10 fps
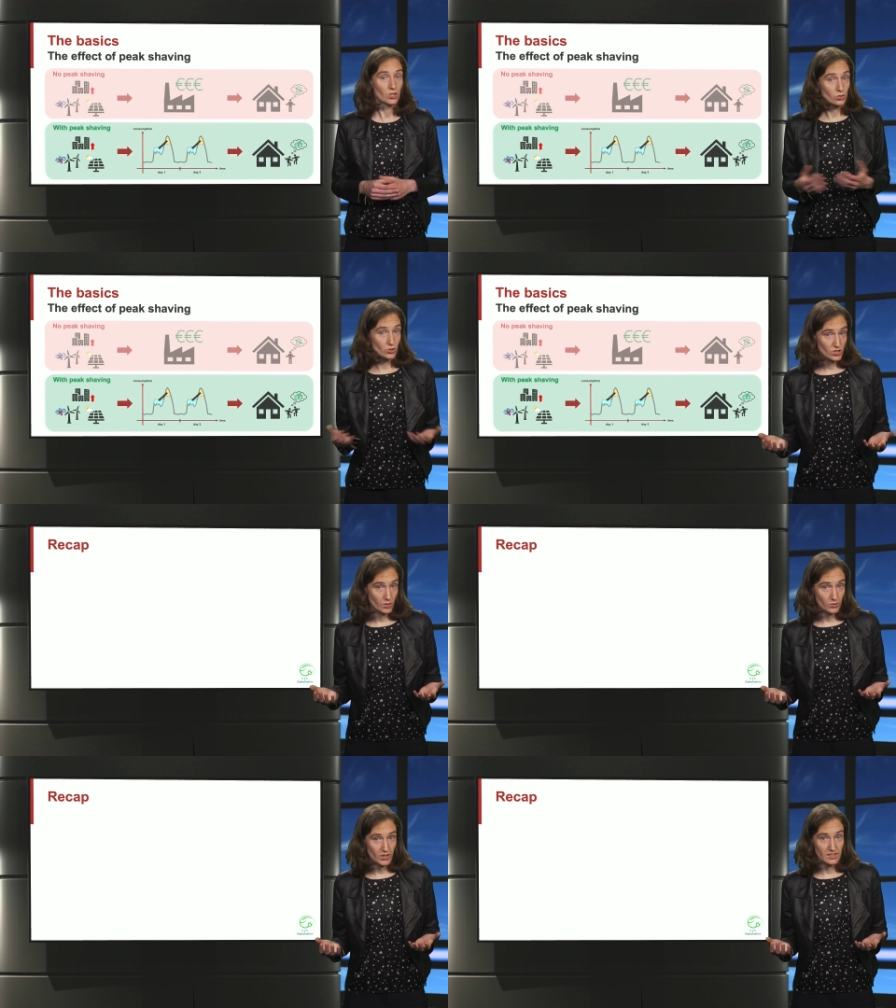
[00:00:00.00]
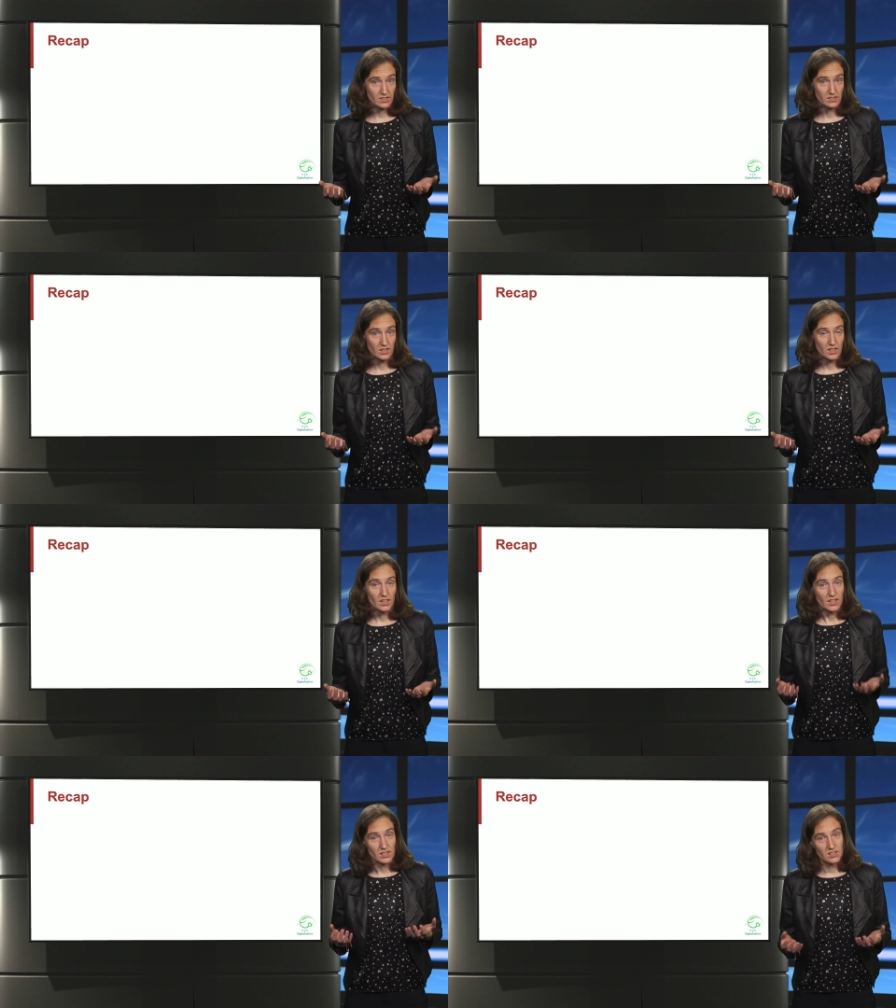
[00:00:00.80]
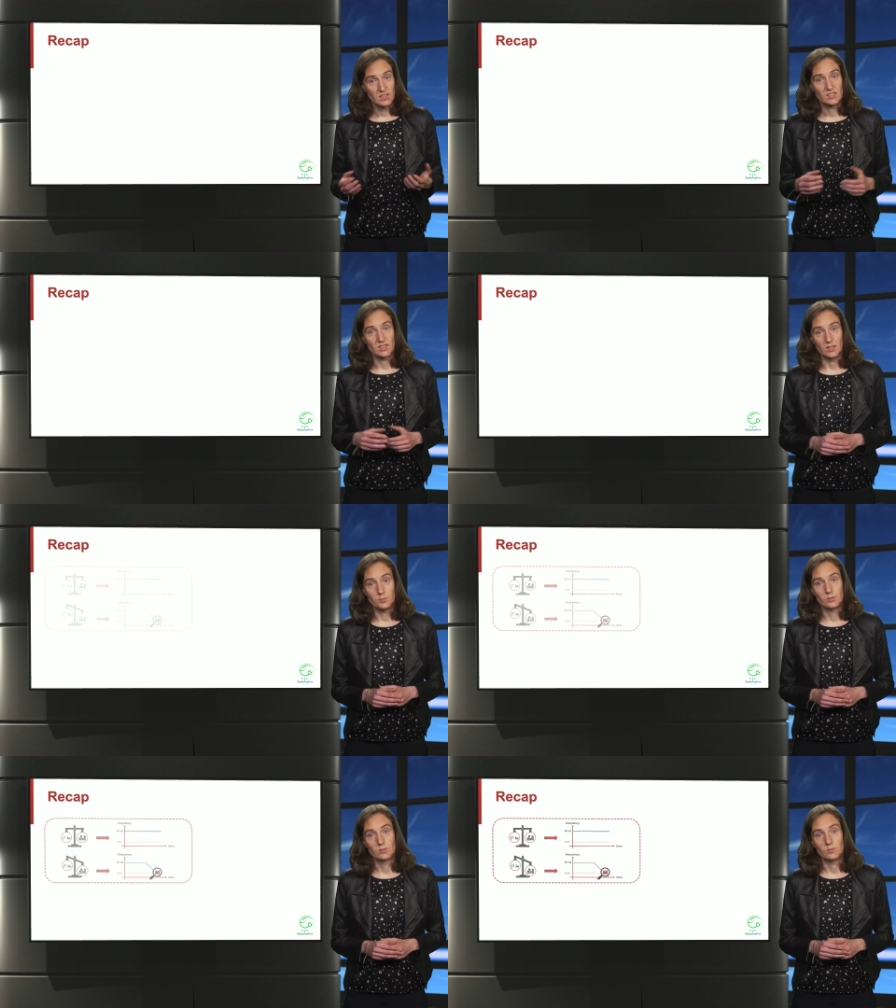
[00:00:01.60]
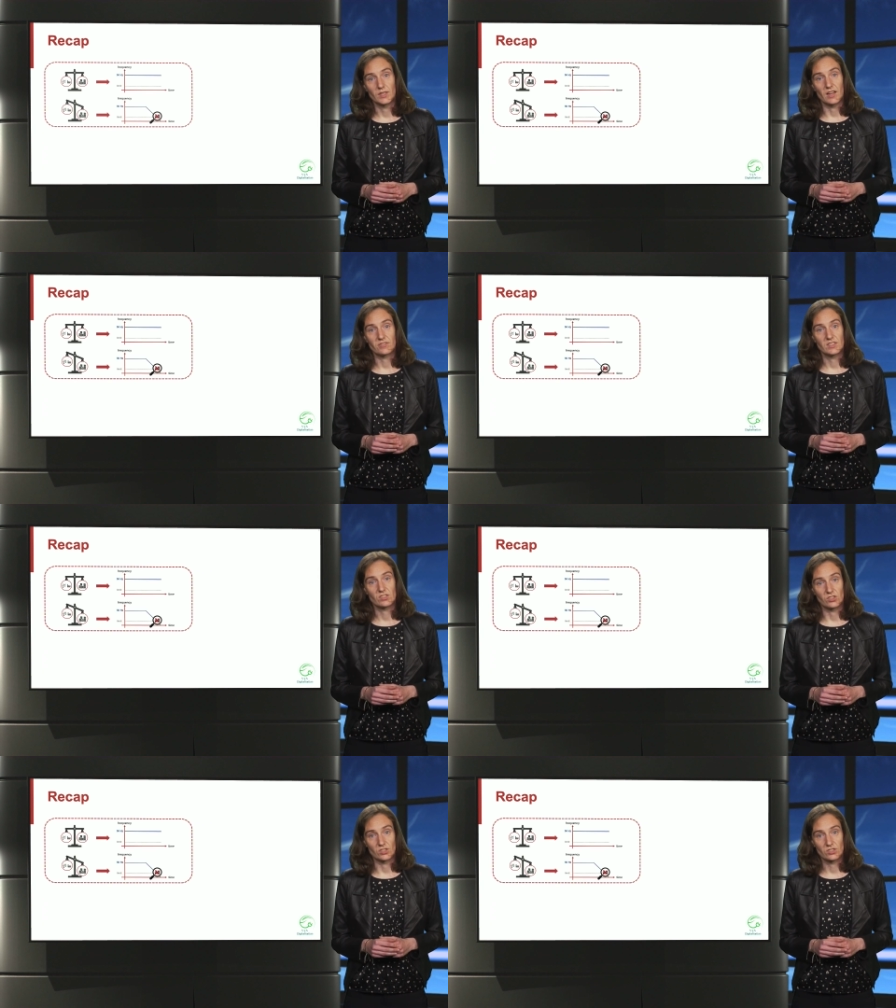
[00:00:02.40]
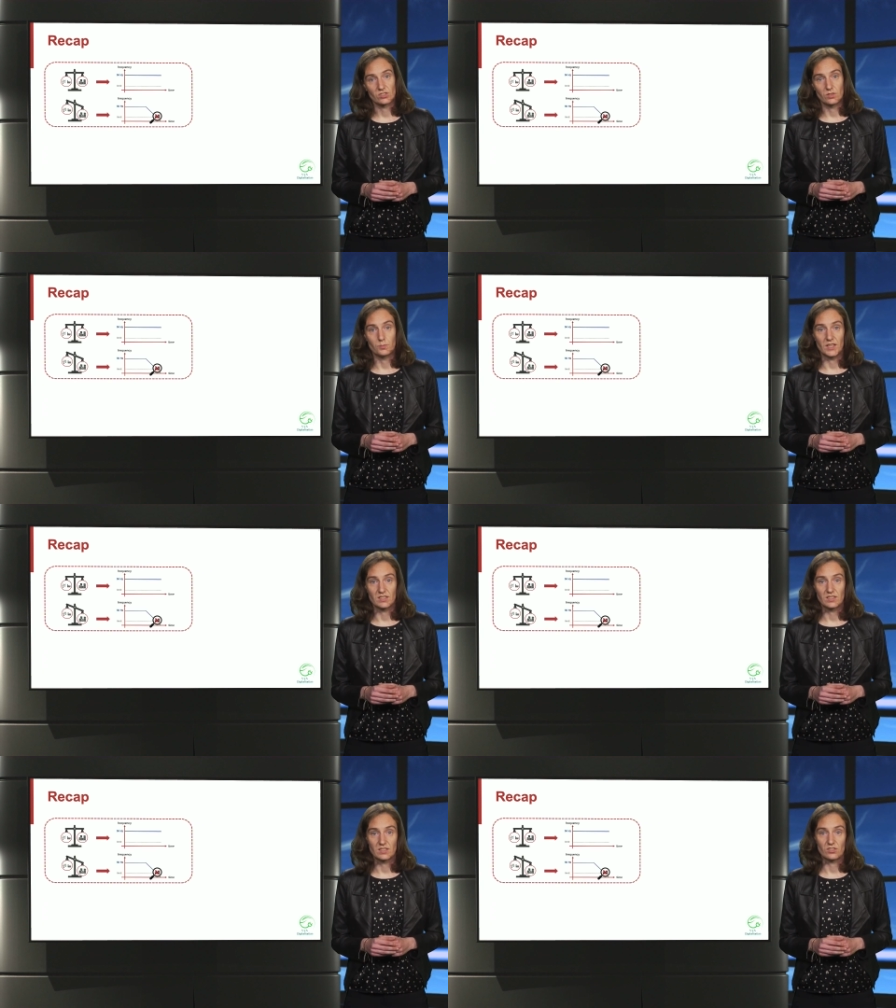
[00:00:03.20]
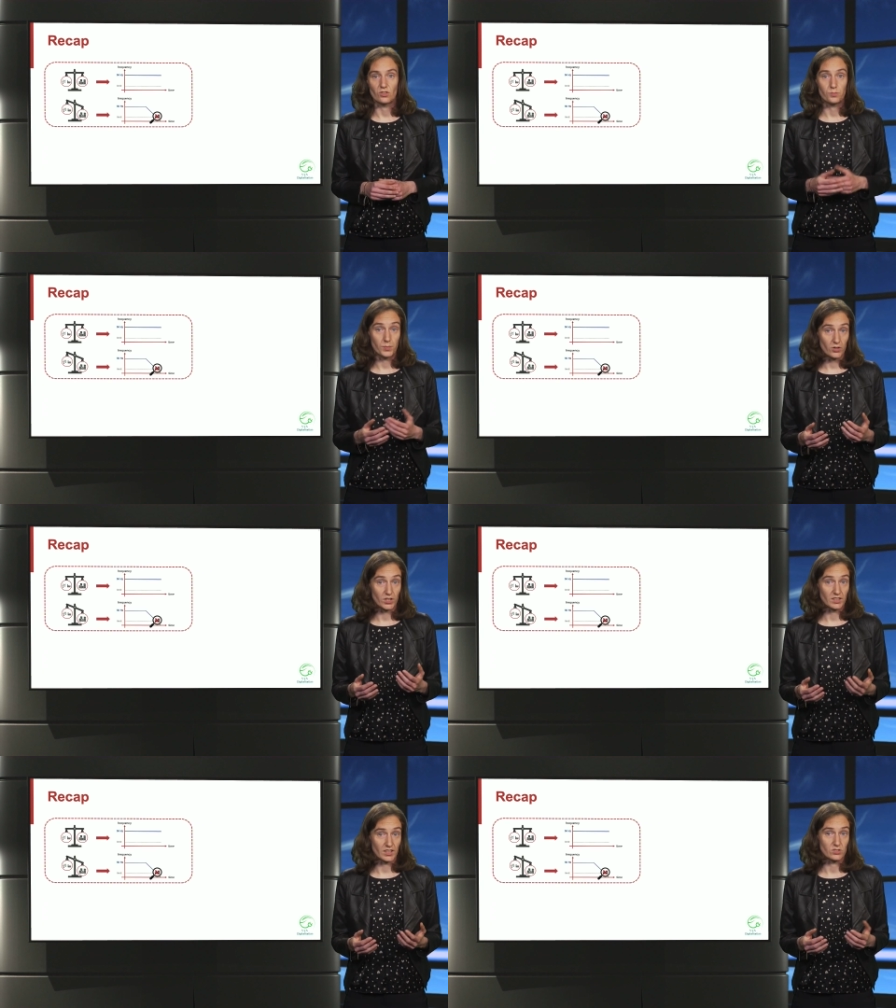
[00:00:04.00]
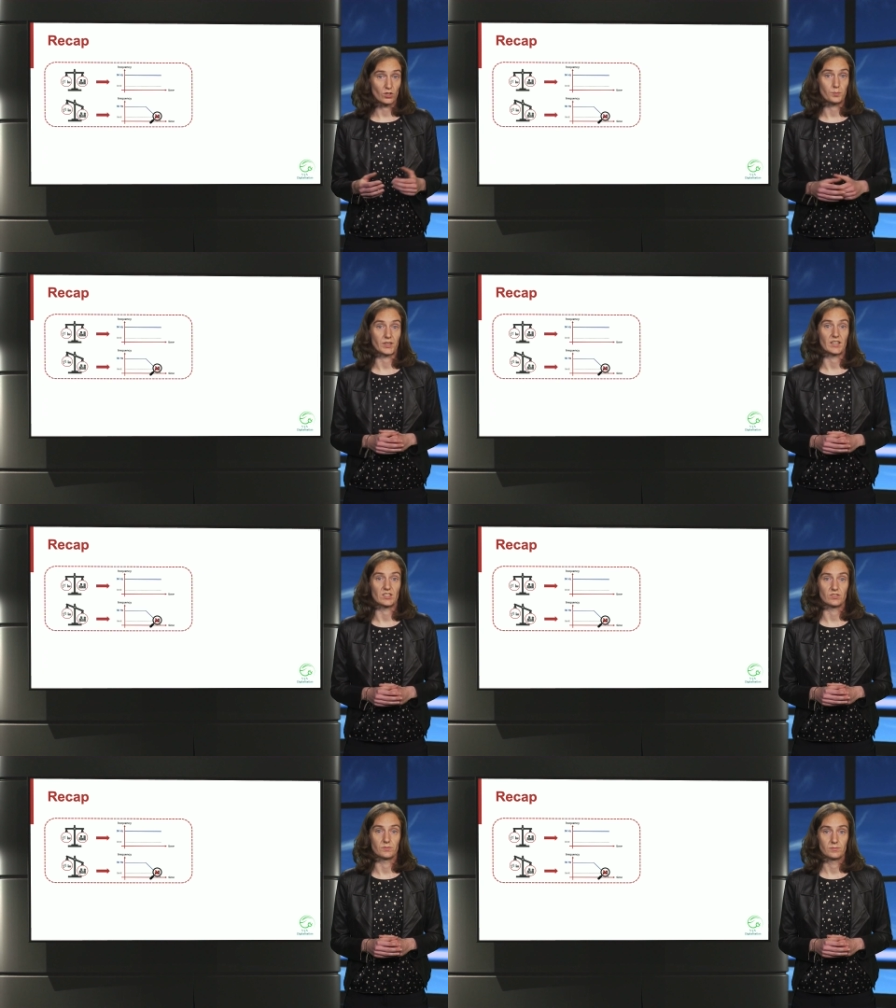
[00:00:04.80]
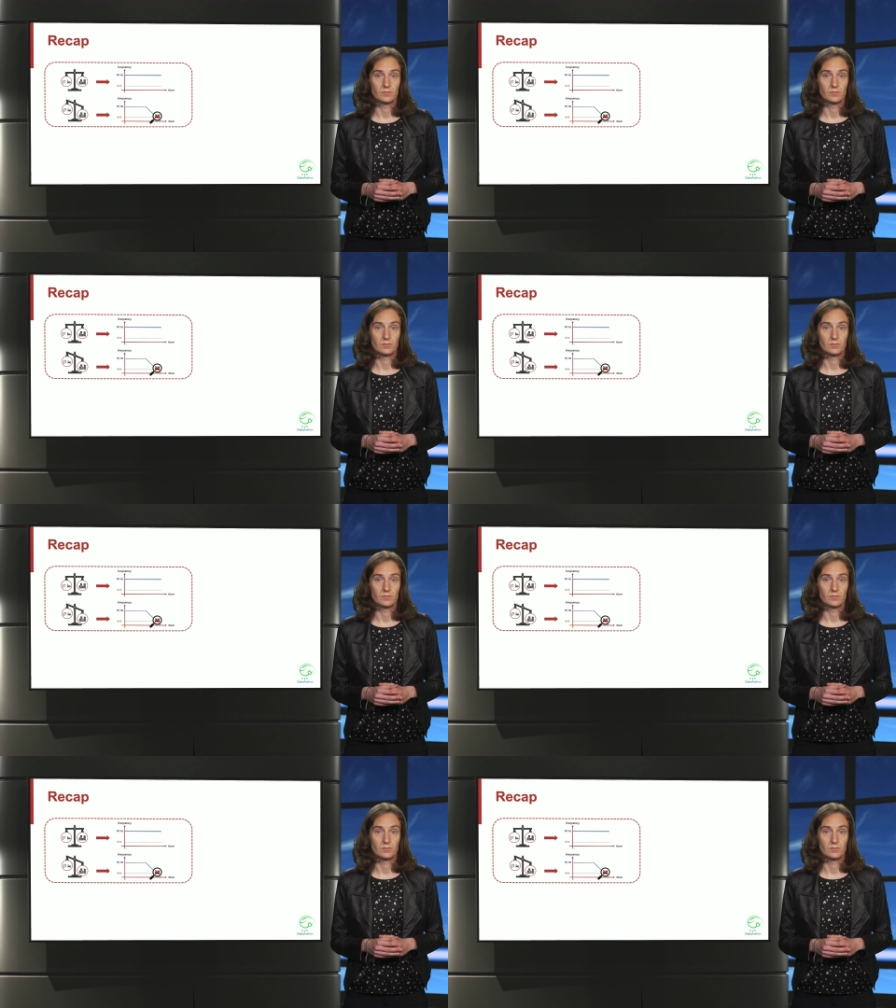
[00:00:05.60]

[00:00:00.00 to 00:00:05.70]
To summarize, in this clip, we have discussed the basics of power grid operation.